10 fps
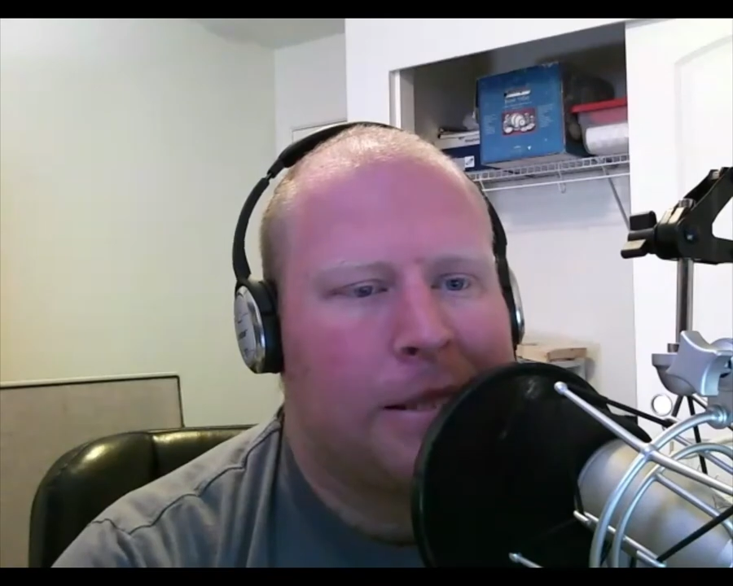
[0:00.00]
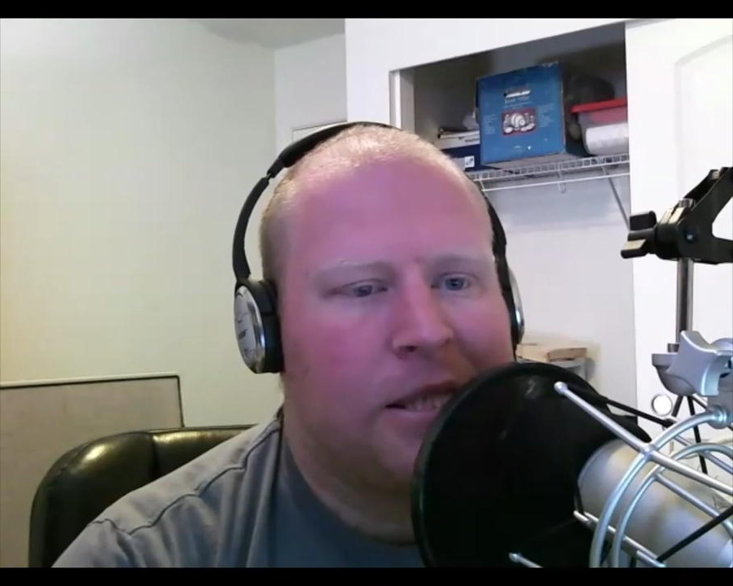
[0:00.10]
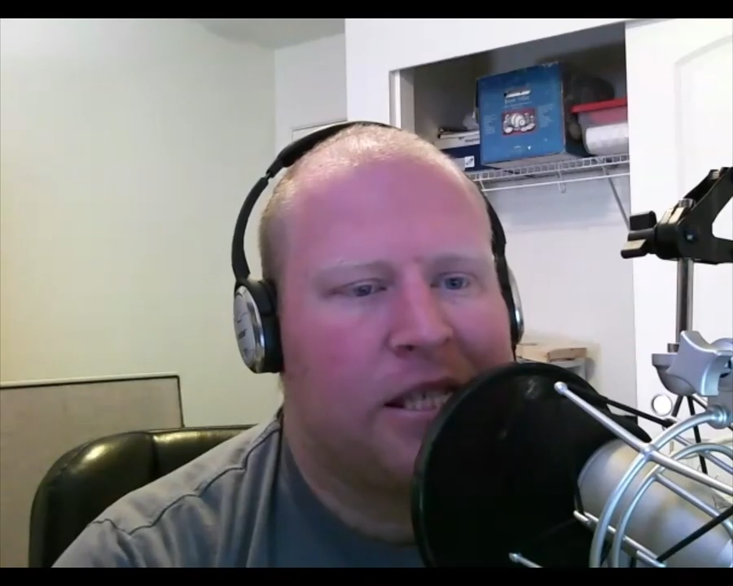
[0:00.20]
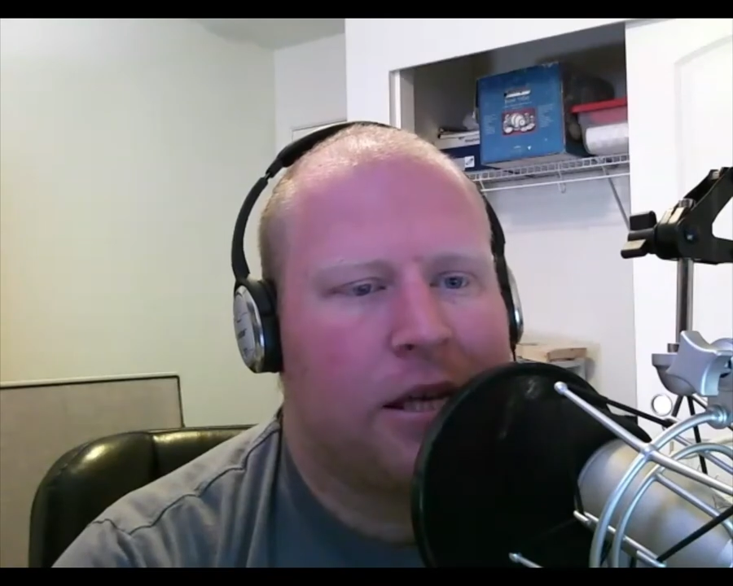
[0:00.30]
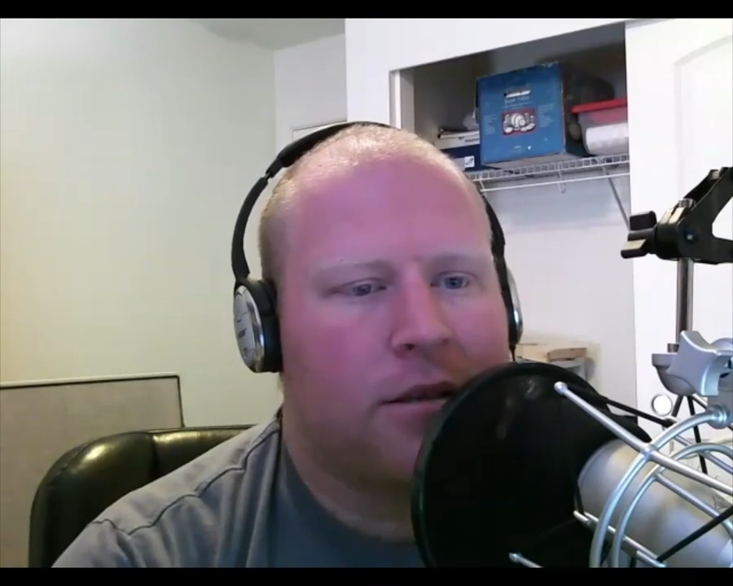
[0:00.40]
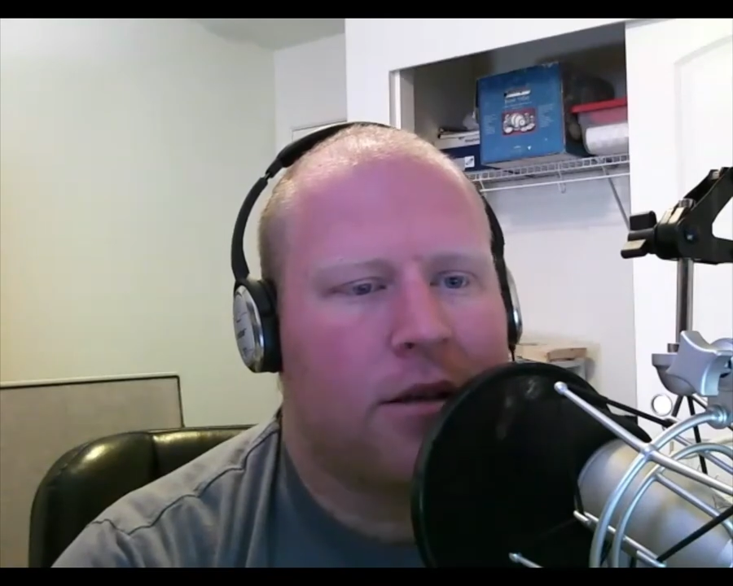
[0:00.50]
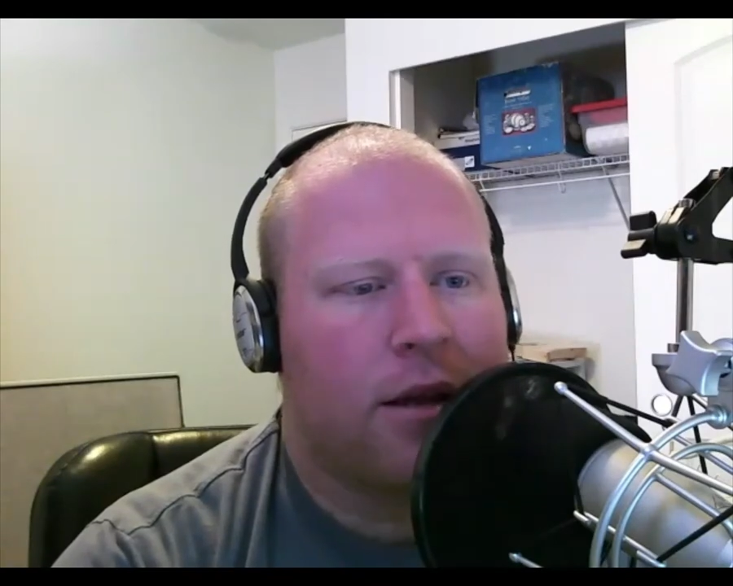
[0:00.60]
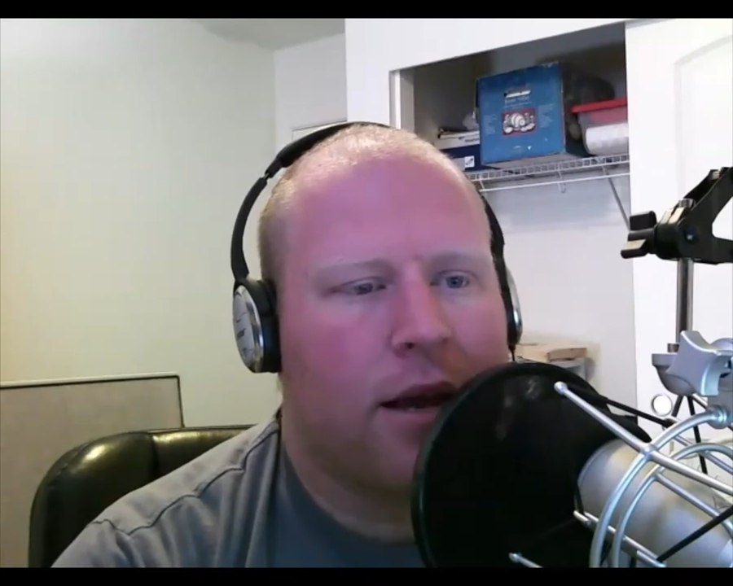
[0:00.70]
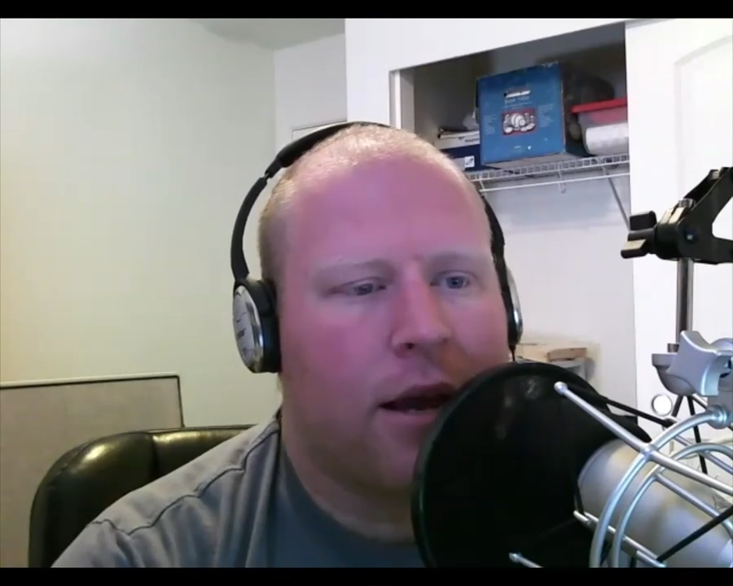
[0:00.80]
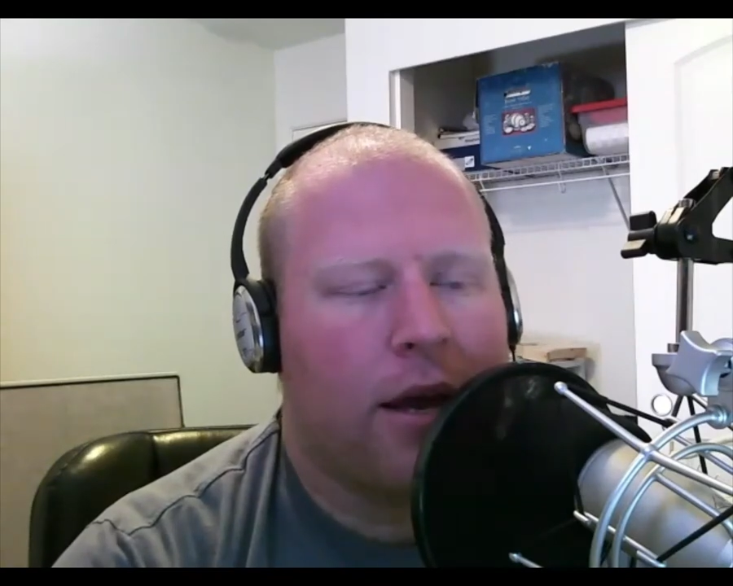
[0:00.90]
It's not
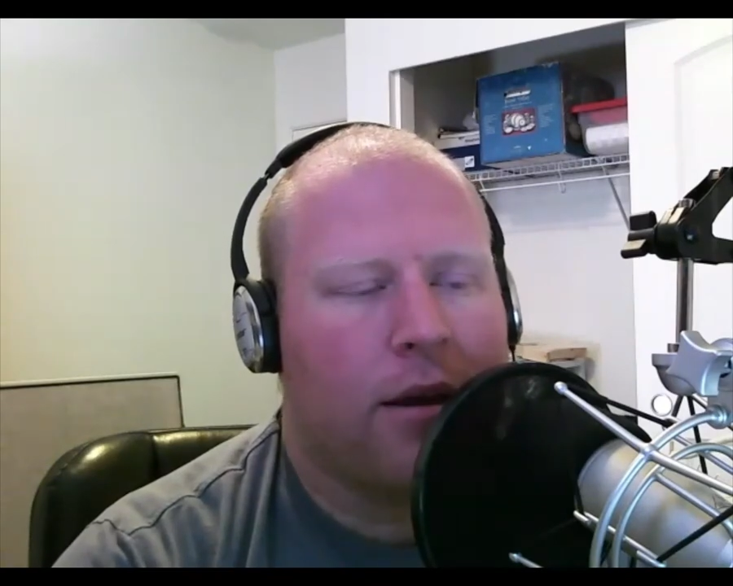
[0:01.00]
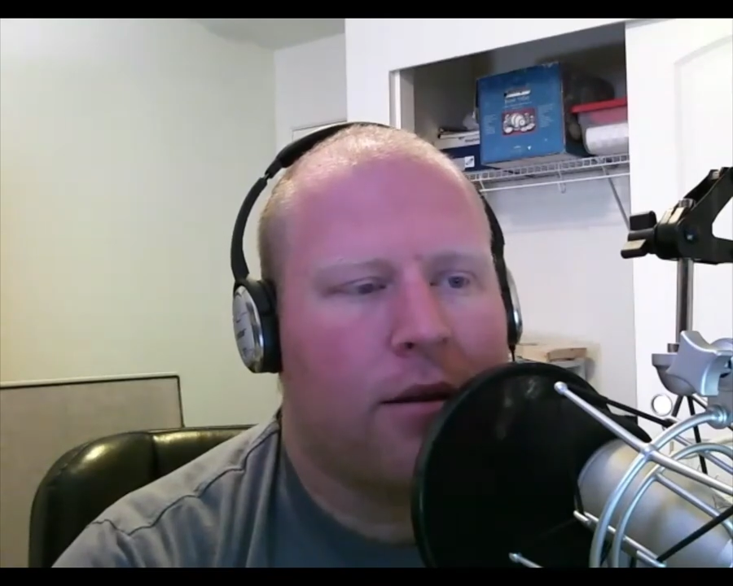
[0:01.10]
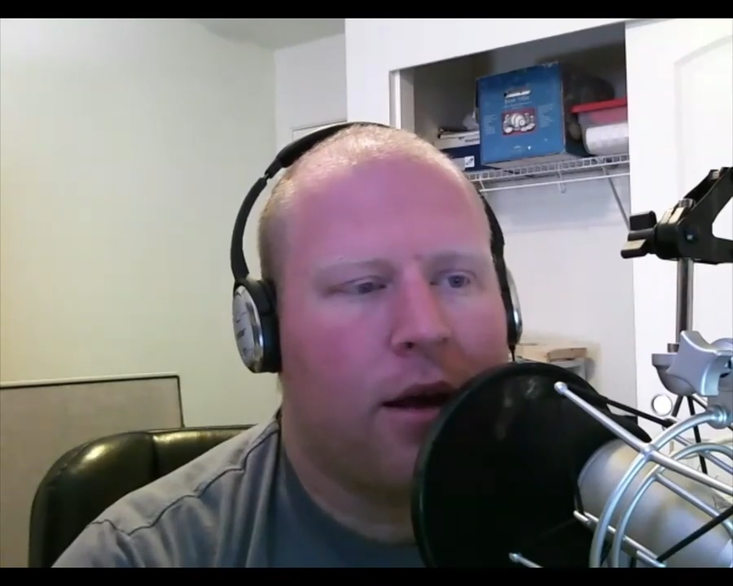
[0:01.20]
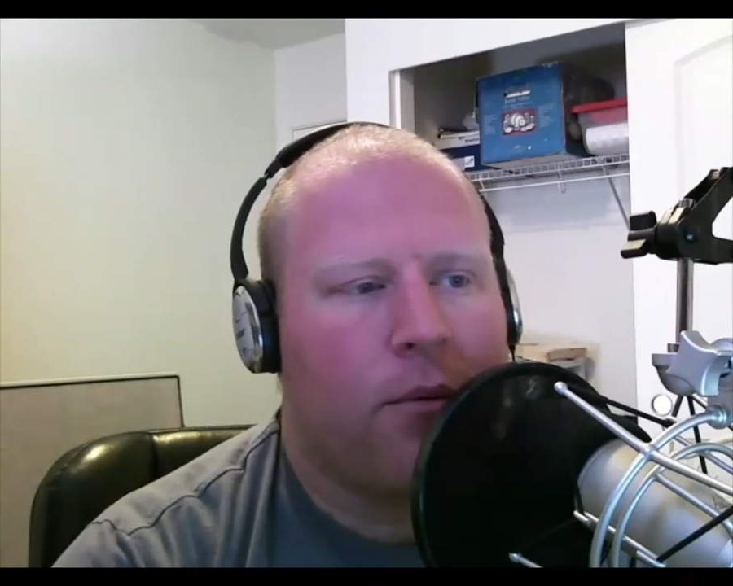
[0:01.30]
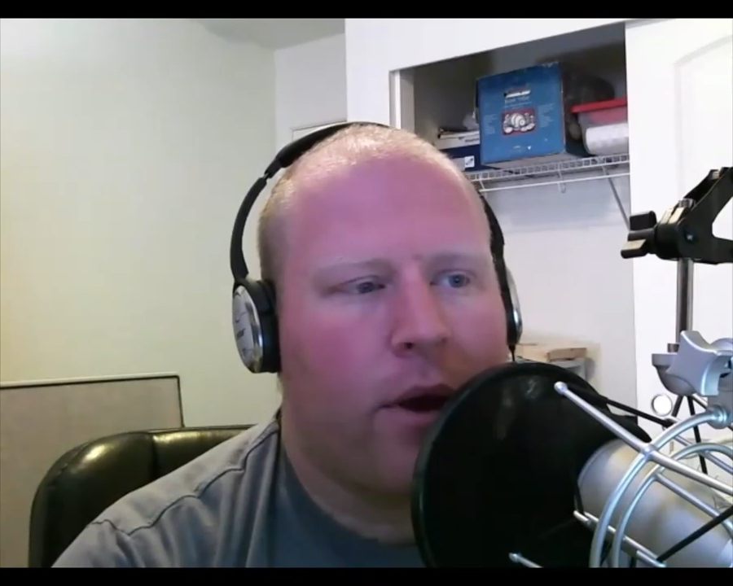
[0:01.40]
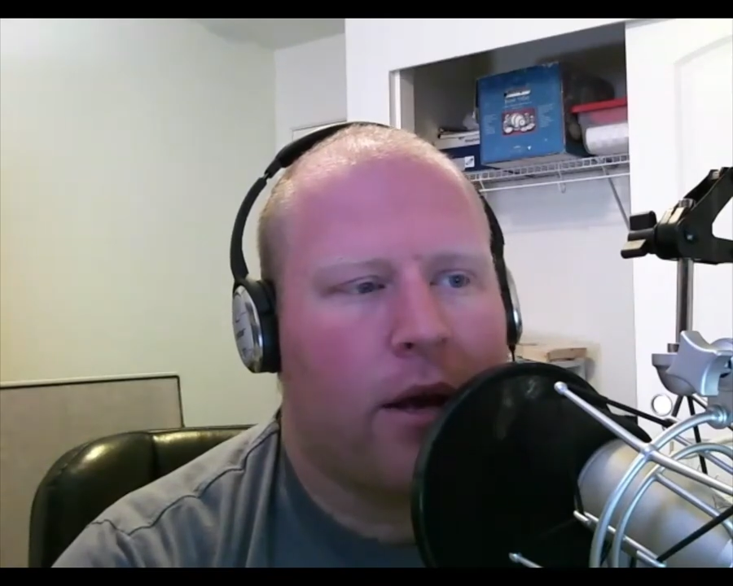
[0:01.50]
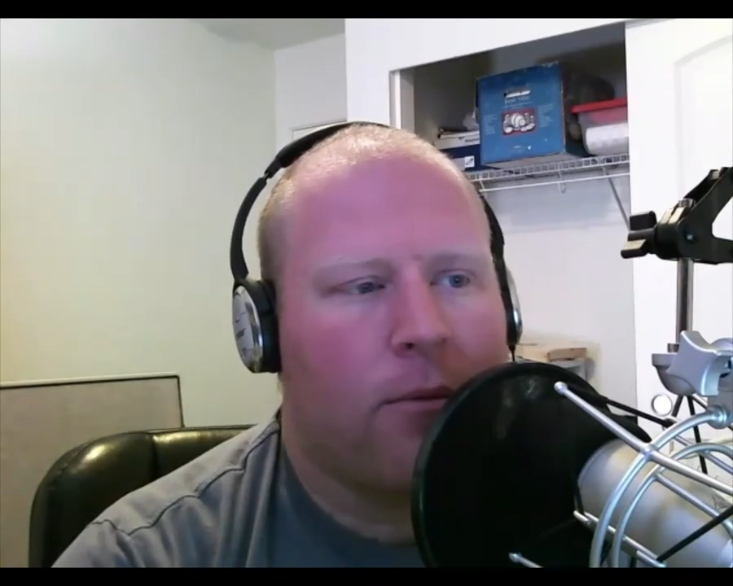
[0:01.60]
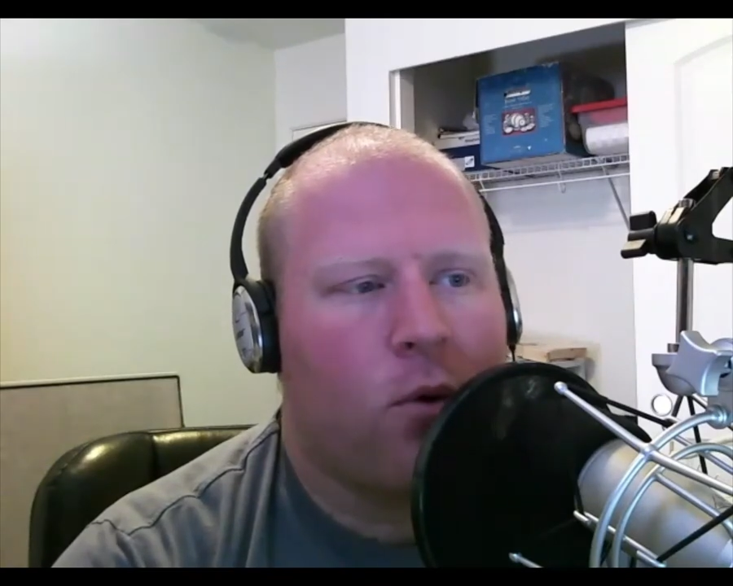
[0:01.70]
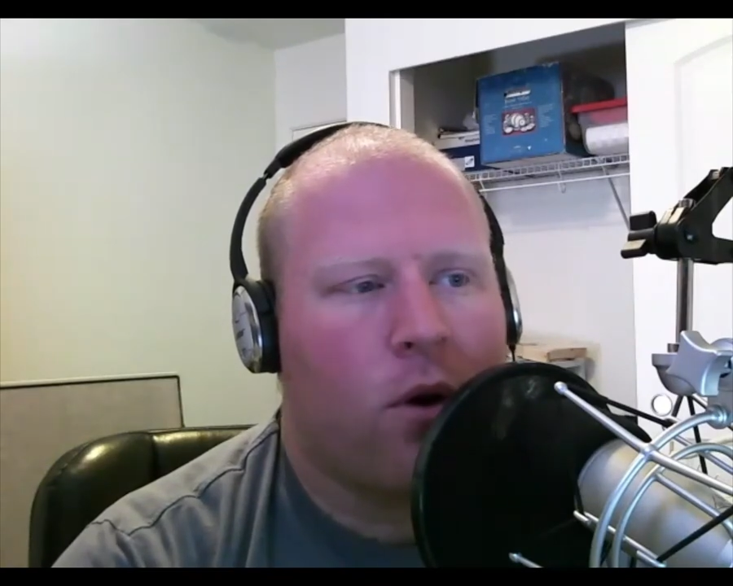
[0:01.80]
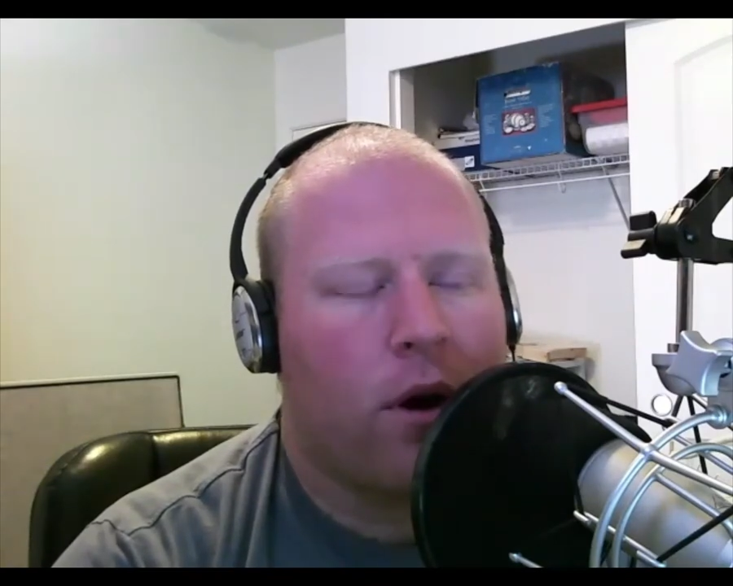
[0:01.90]
that ca- that way
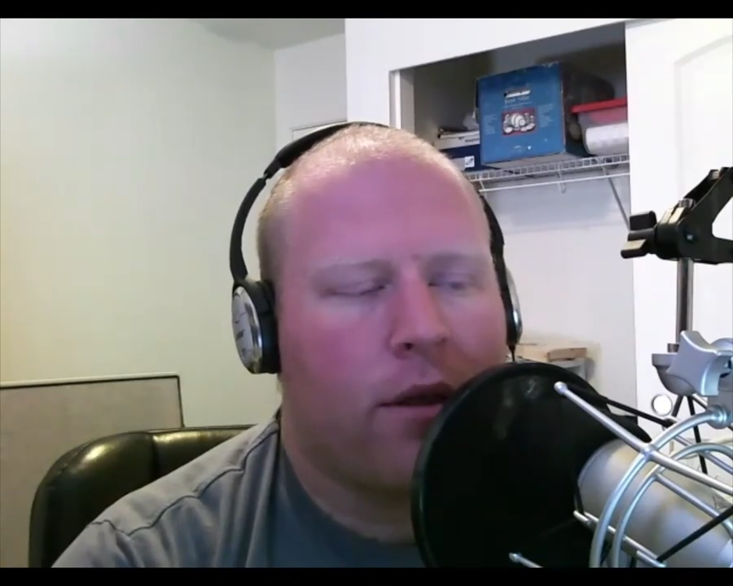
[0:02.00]
anymore.